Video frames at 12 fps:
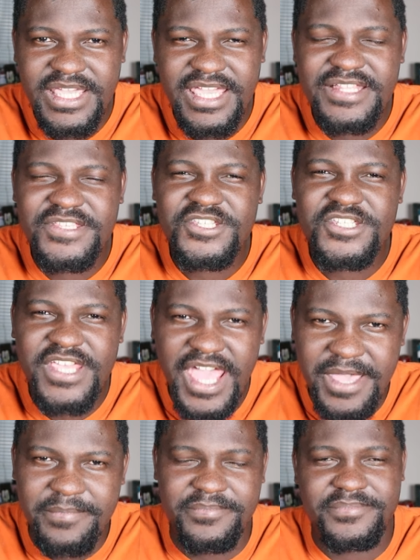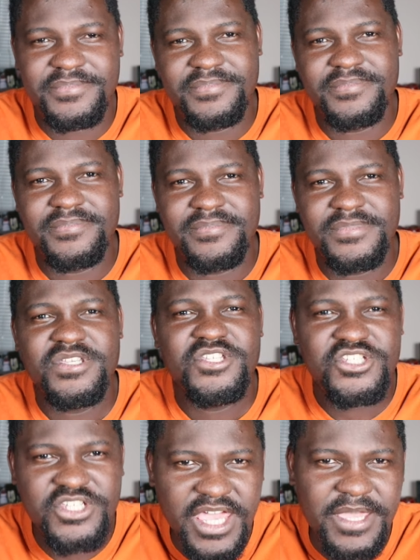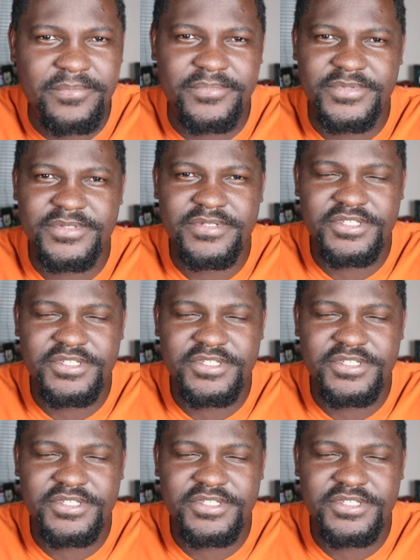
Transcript: It's shame. Shame.